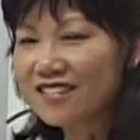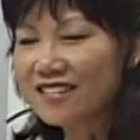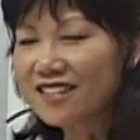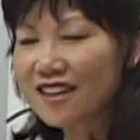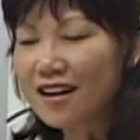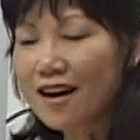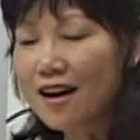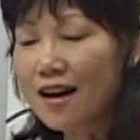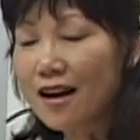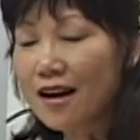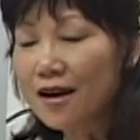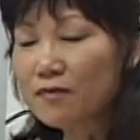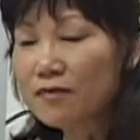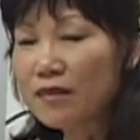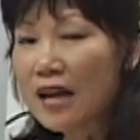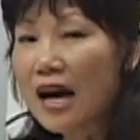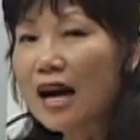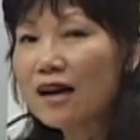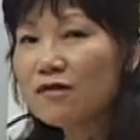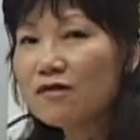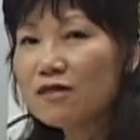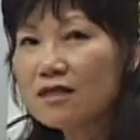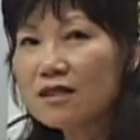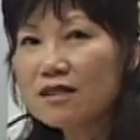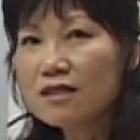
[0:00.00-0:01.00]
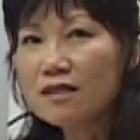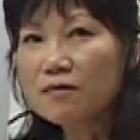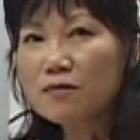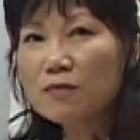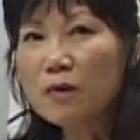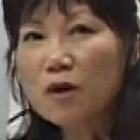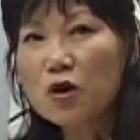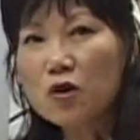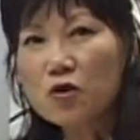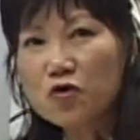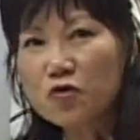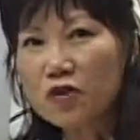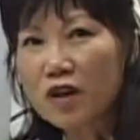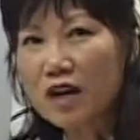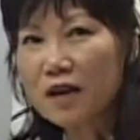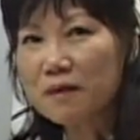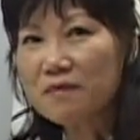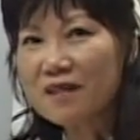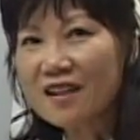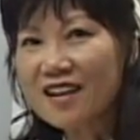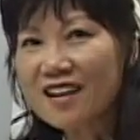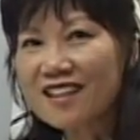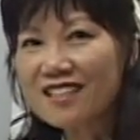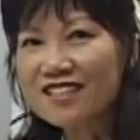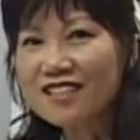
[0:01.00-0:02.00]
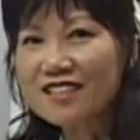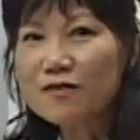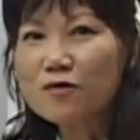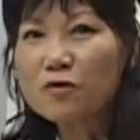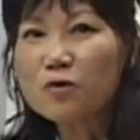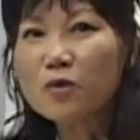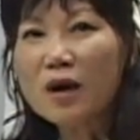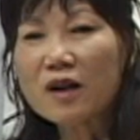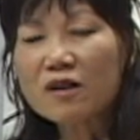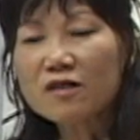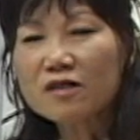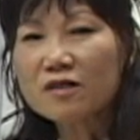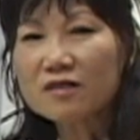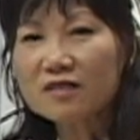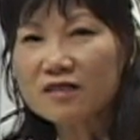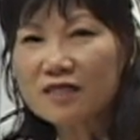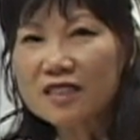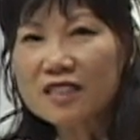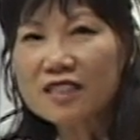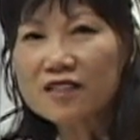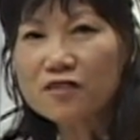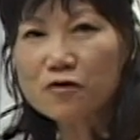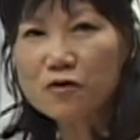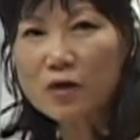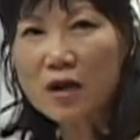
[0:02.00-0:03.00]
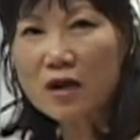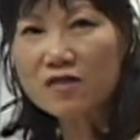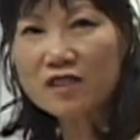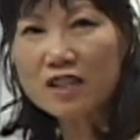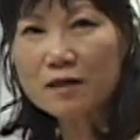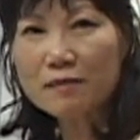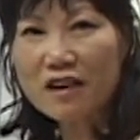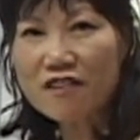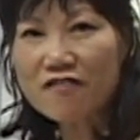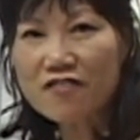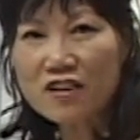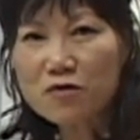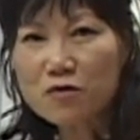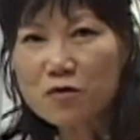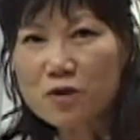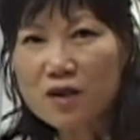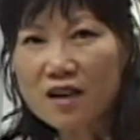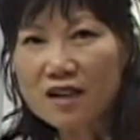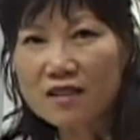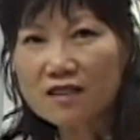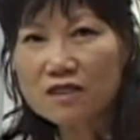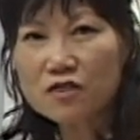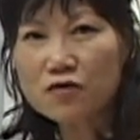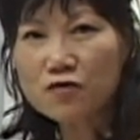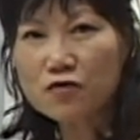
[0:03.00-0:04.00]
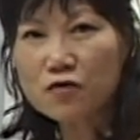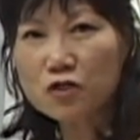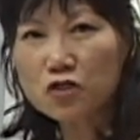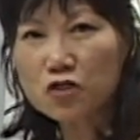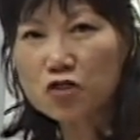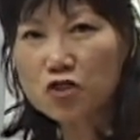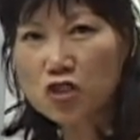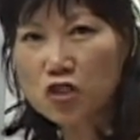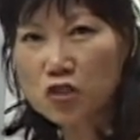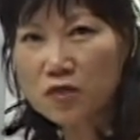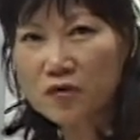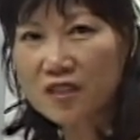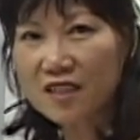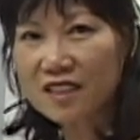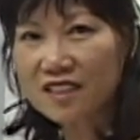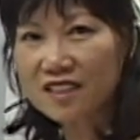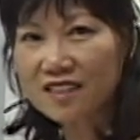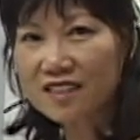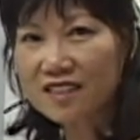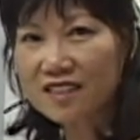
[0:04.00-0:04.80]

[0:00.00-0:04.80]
our program is welcome everyone for sharing